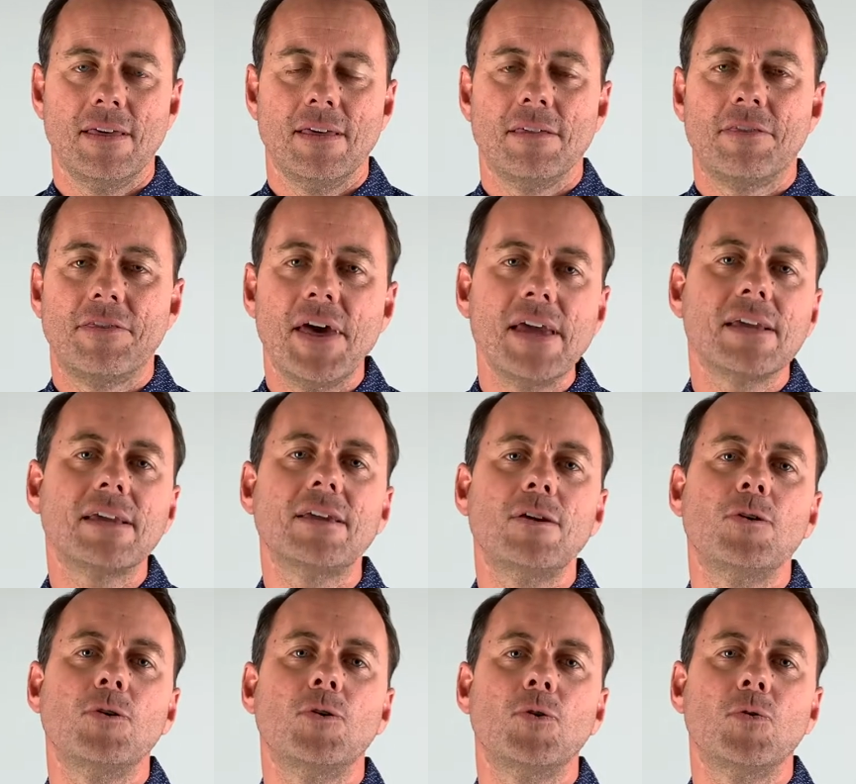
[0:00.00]
Thank
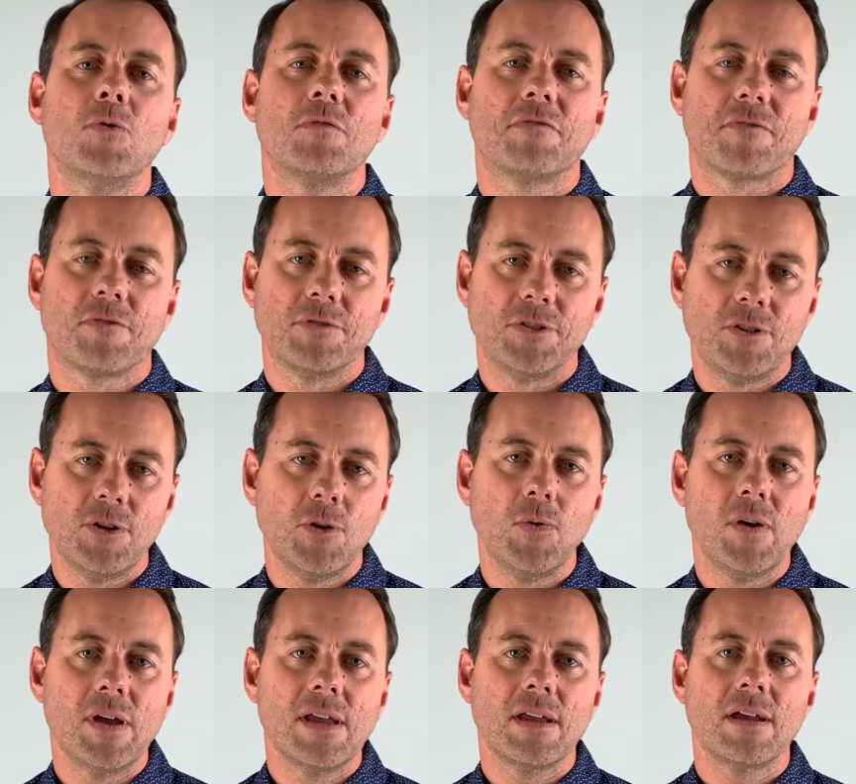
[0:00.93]
you for
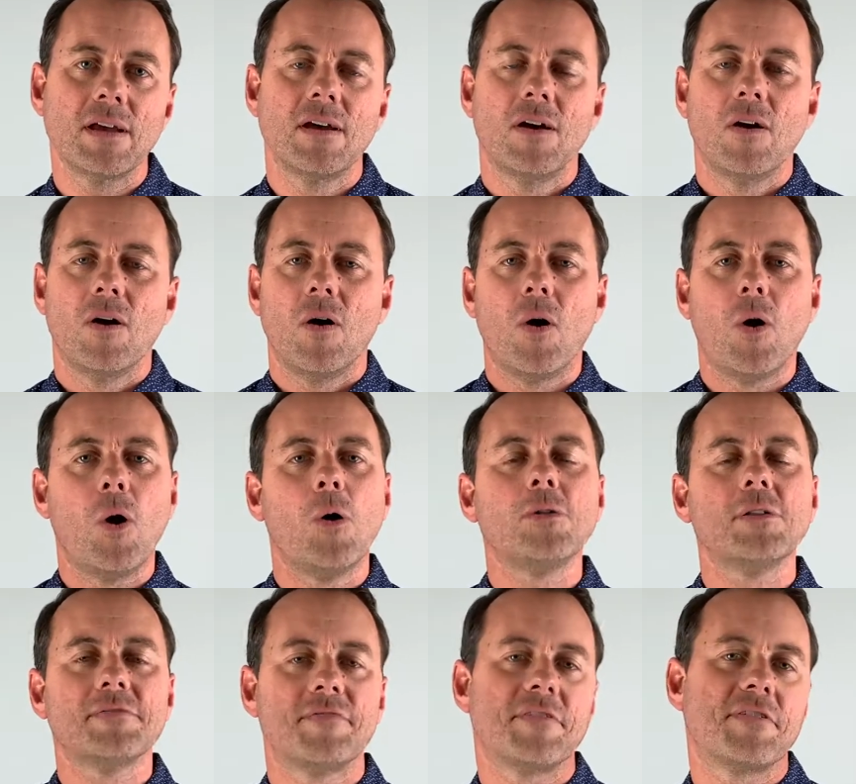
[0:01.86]
doing all
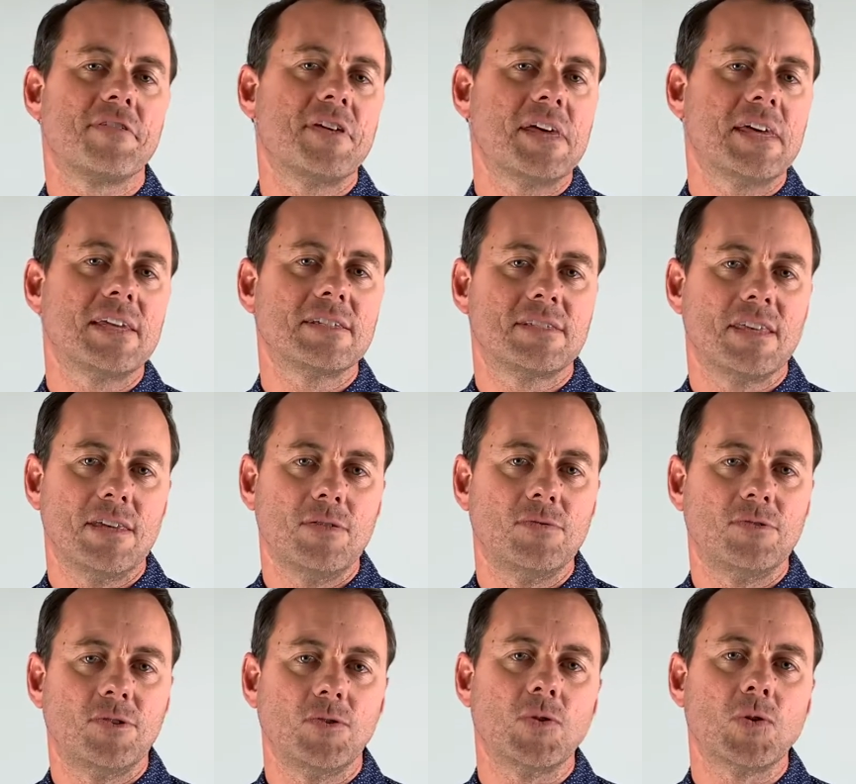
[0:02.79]
of the things that you
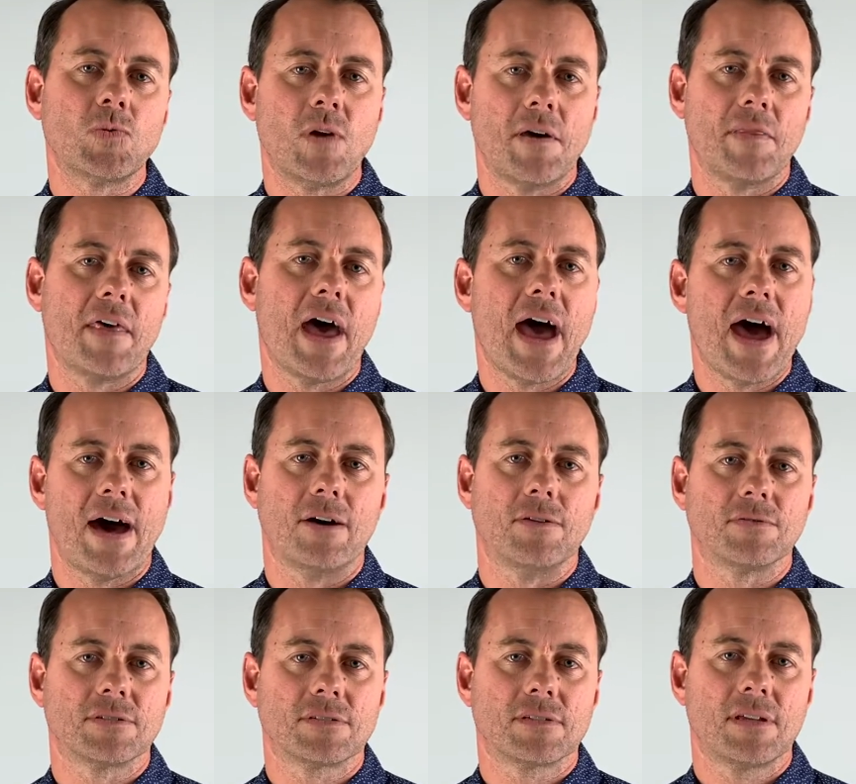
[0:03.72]
do around the
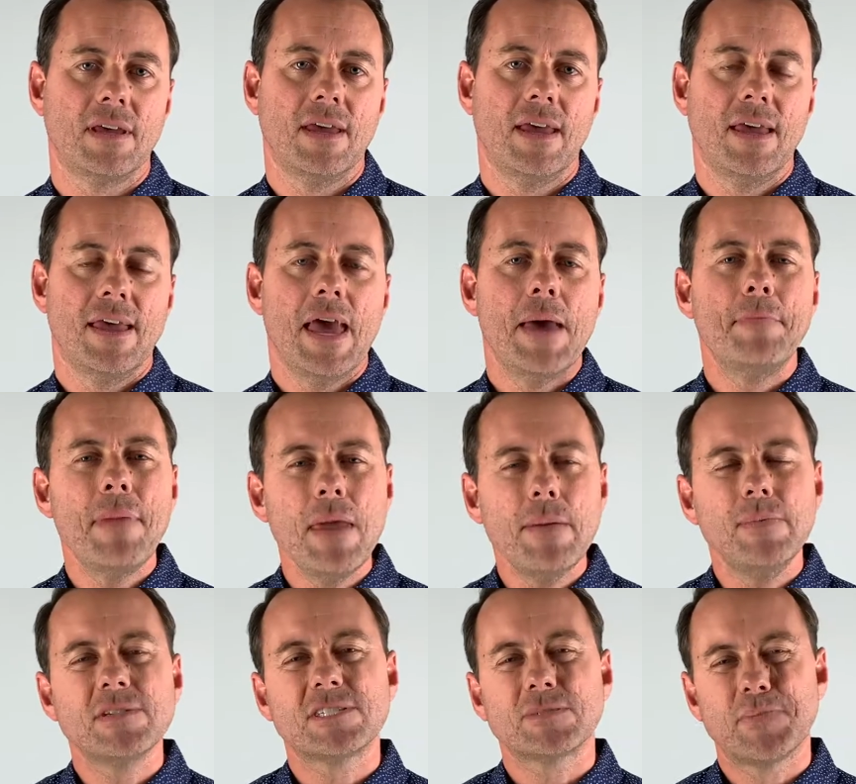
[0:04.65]
house. And
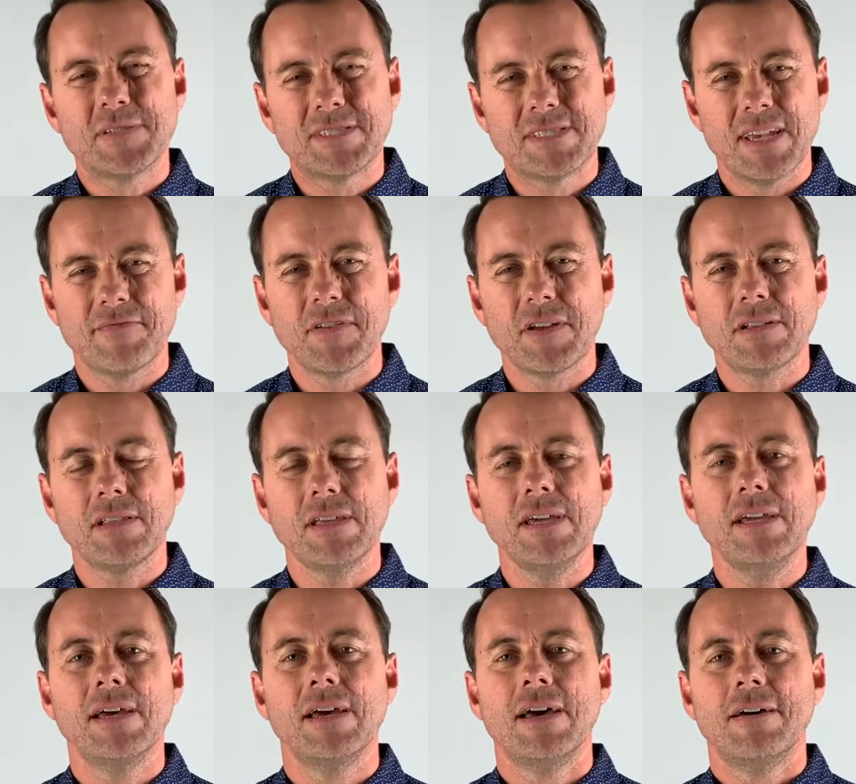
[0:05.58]
maybe
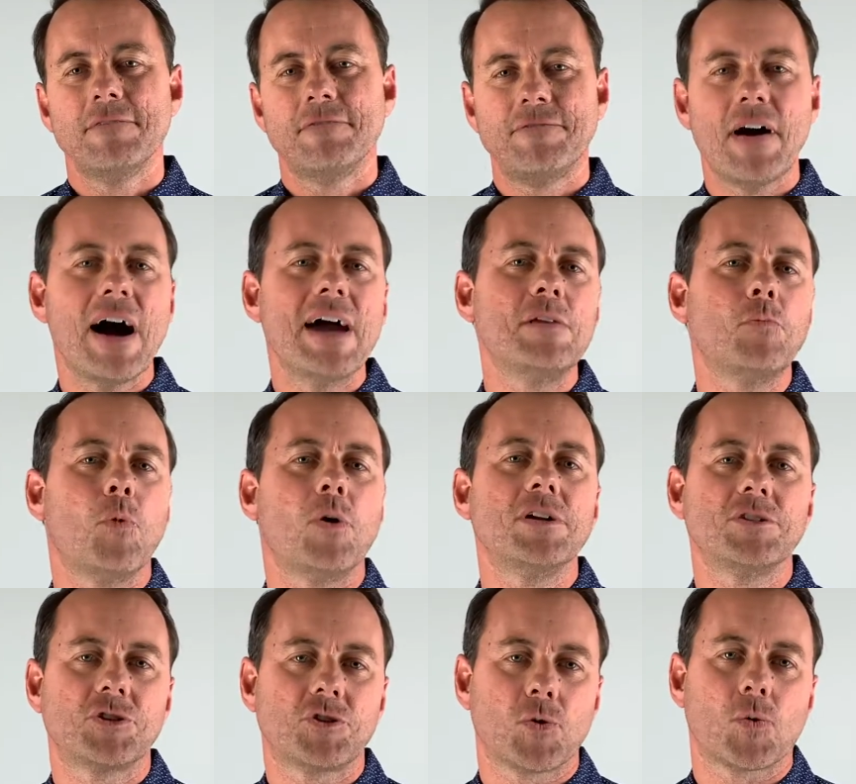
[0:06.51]
specifically find one
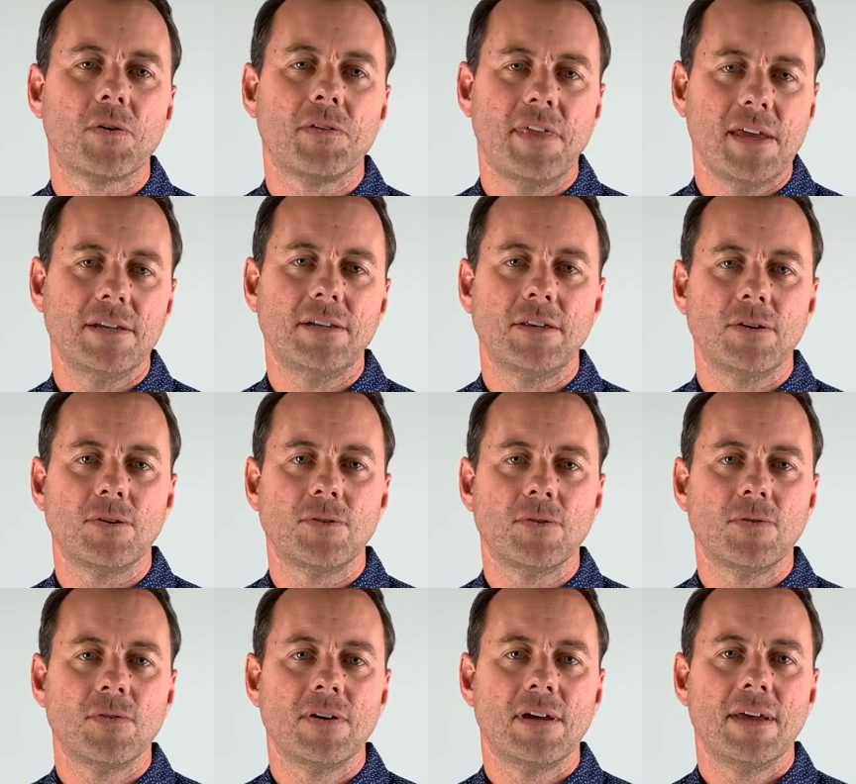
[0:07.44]
chore they
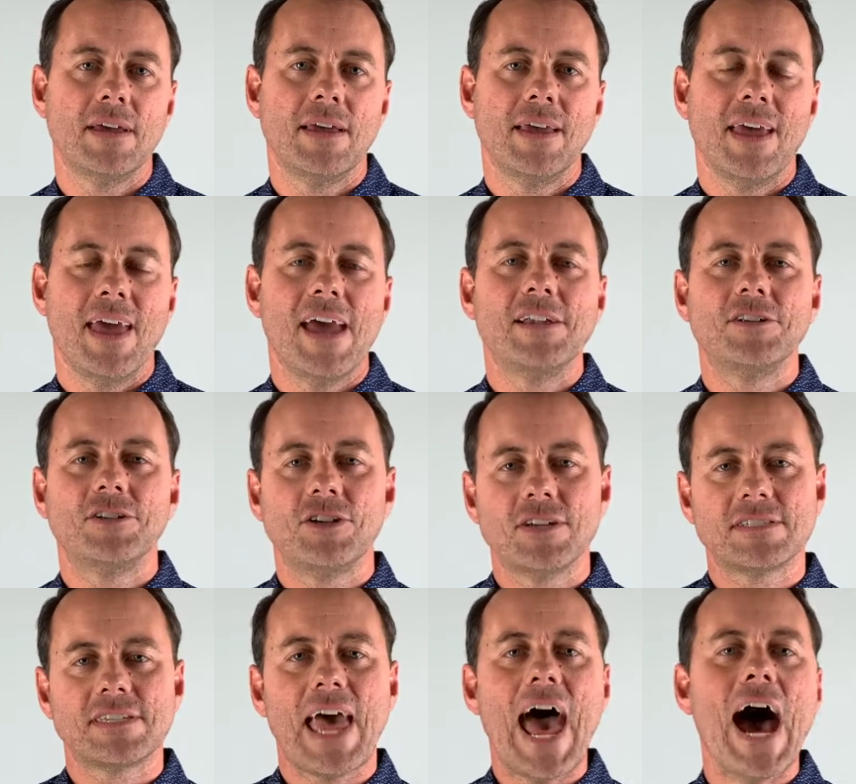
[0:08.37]
do and
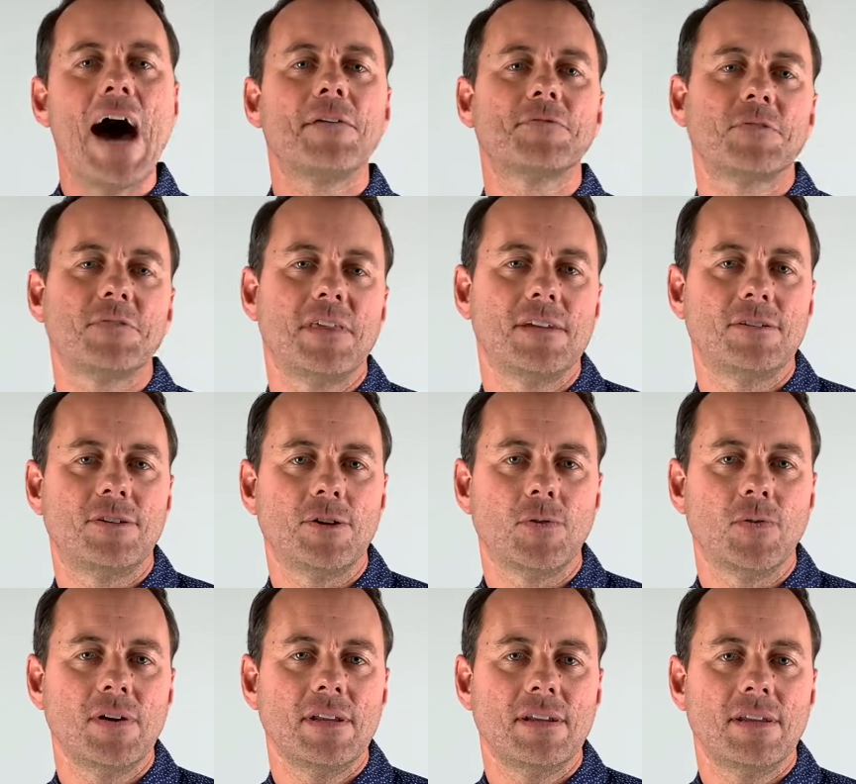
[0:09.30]
just after they
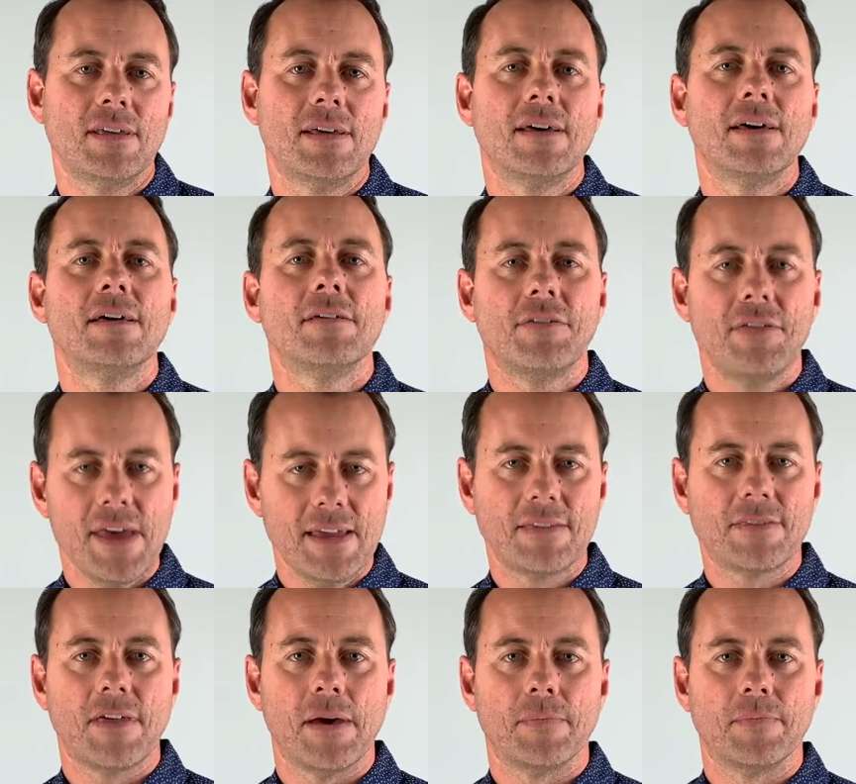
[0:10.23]
do it, thank
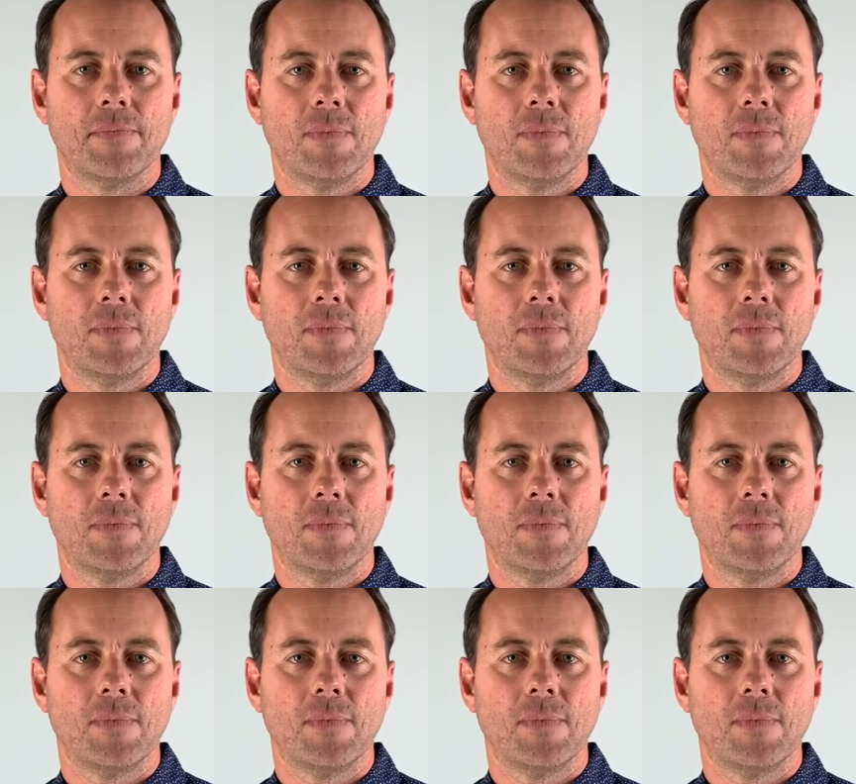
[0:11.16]
them.